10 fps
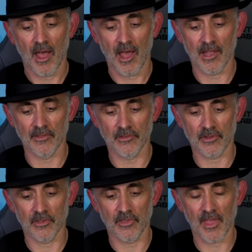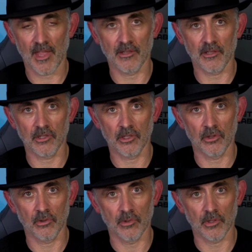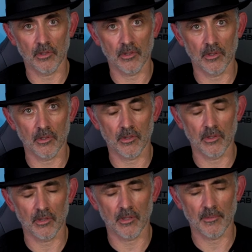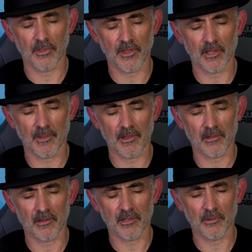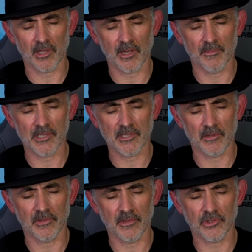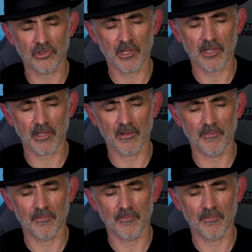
and then you, let me think about this, I don't want to get it mixed up with another trick.